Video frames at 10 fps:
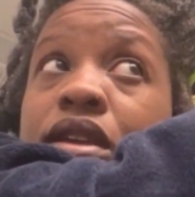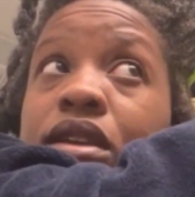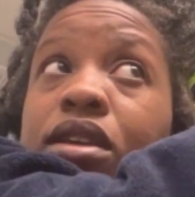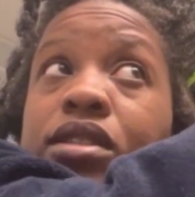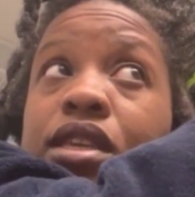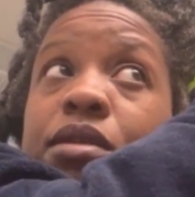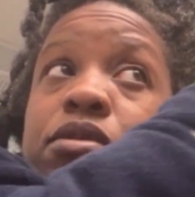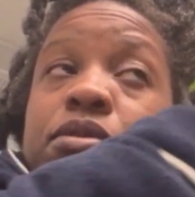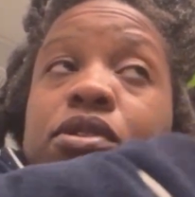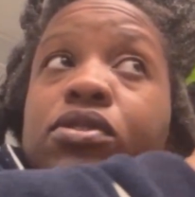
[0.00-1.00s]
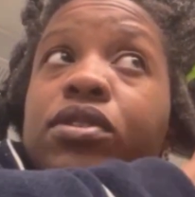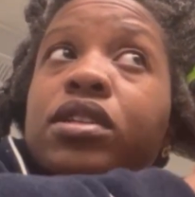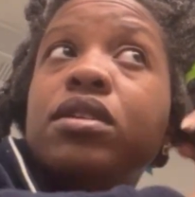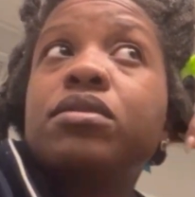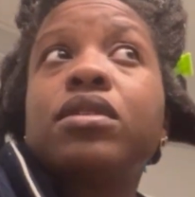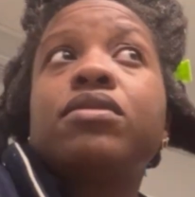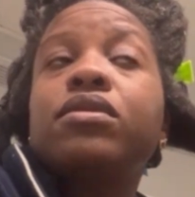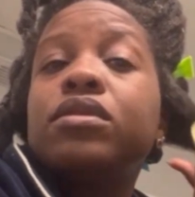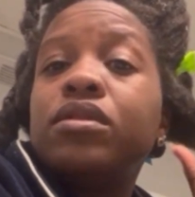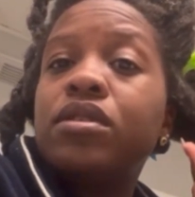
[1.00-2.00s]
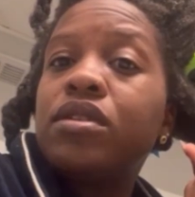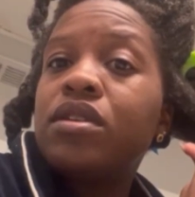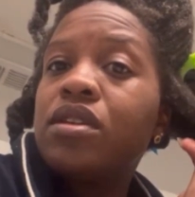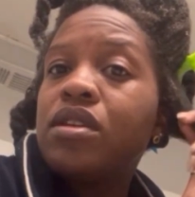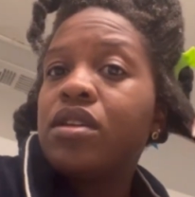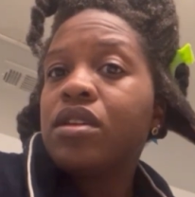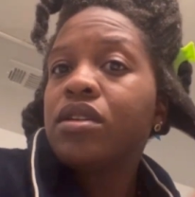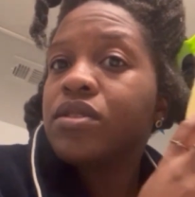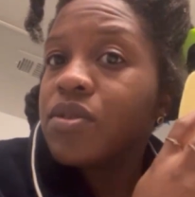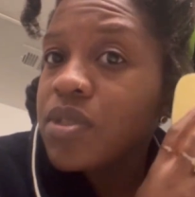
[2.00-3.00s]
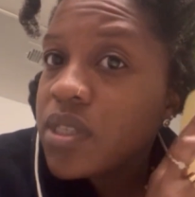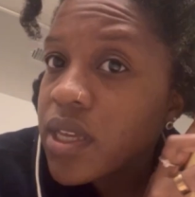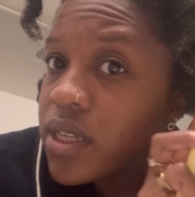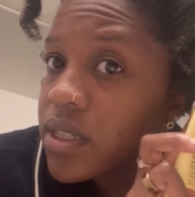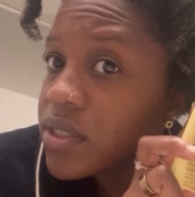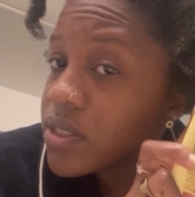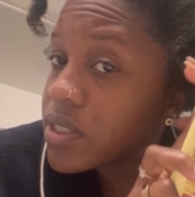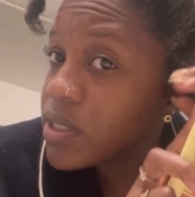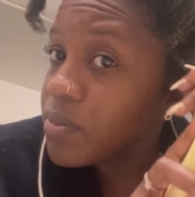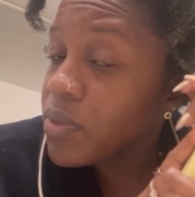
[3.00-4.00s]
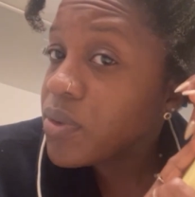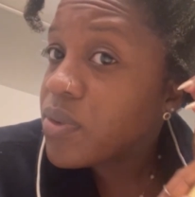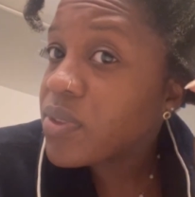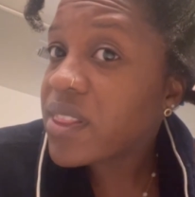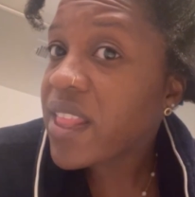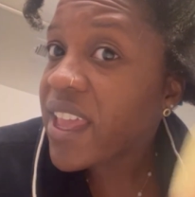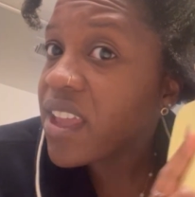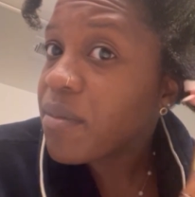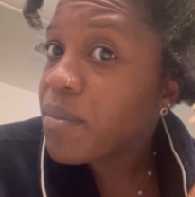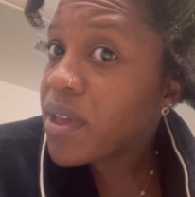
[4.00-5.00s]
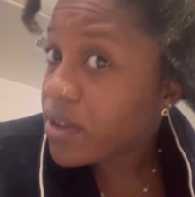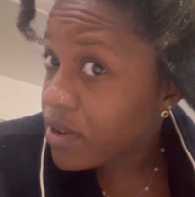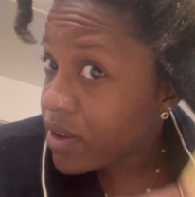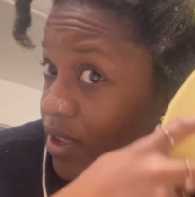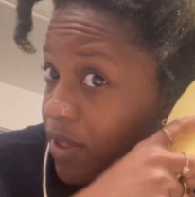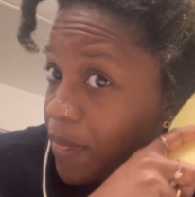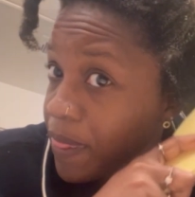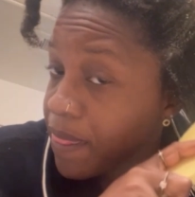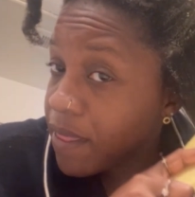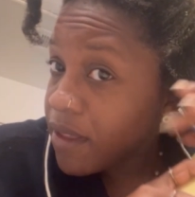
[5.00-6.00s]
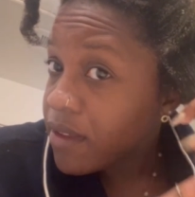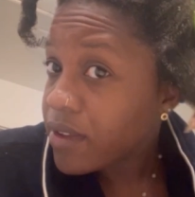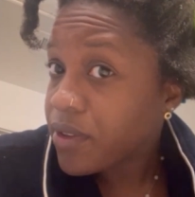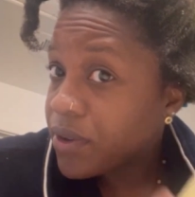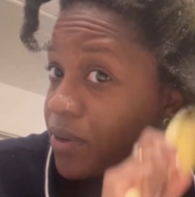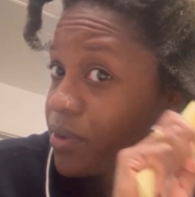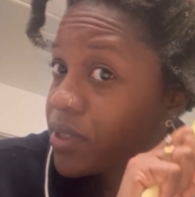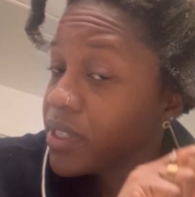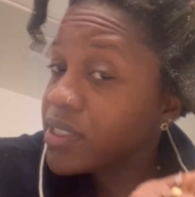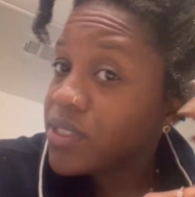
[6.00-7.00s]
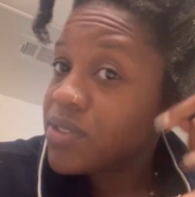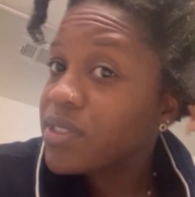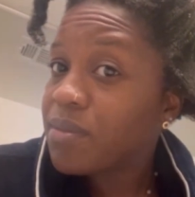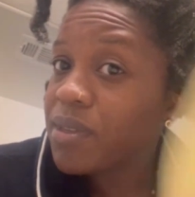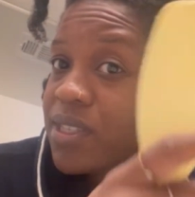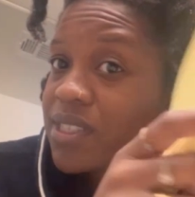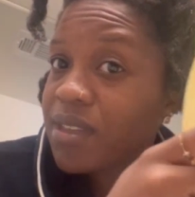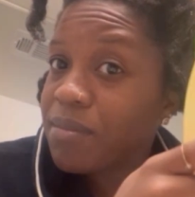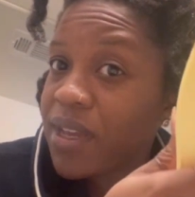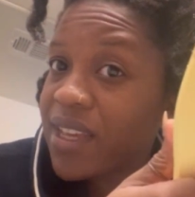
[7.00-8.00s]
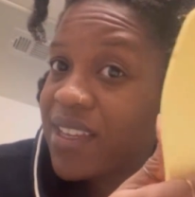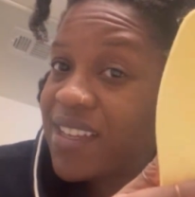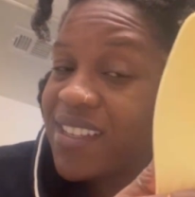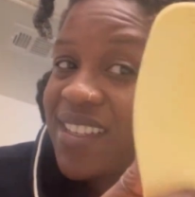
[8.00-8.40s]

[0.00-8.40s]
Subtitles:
because it keeps the moisture in. I was like, bro, do you see that? Just smooth like butter. Yo, and it's interesting because like my